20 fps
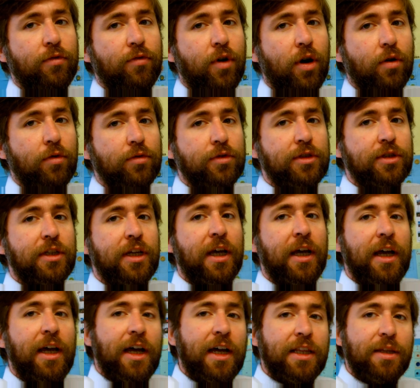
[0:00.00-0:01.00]
volts.
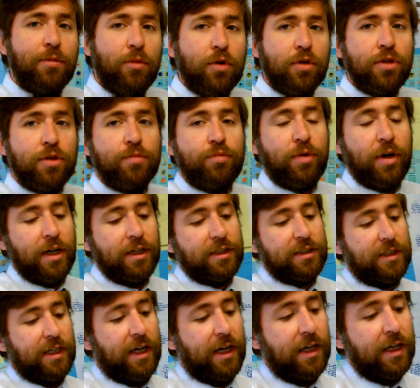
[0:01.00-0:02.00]
And the more you
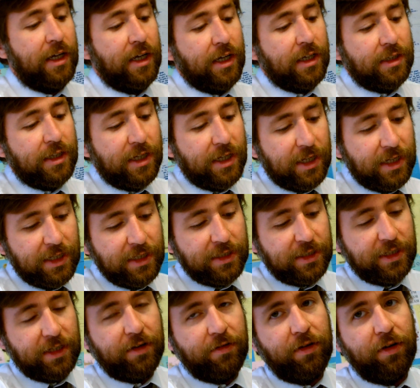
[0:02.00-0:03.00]
practice that, the
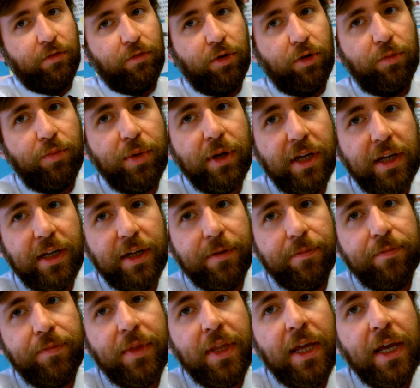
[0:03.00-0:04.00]
easier it will be.
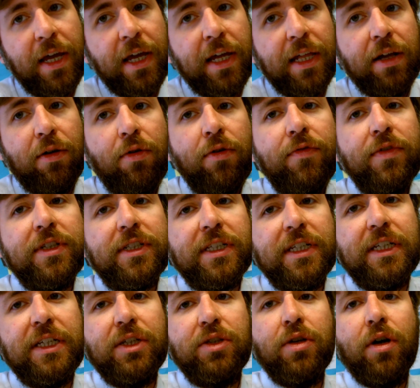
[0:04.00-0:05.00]
Now
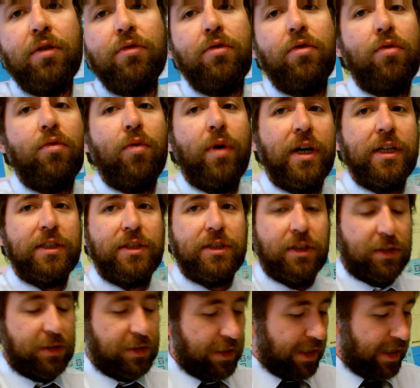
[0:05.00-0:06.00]
obviously you don't always
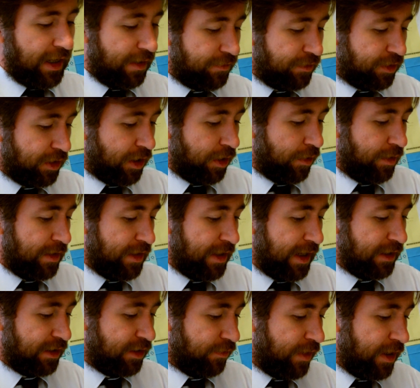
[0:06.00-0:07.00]
just have to go in
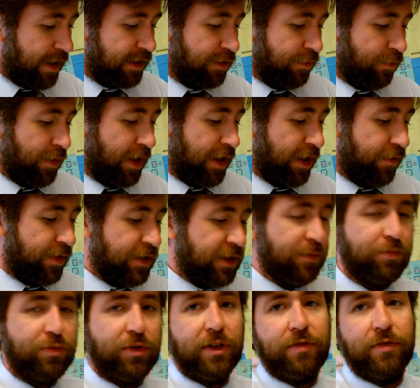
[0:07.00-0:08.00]
that direction where there is a
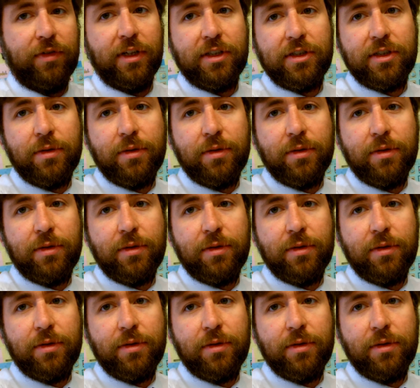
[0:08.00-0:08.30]
prefix.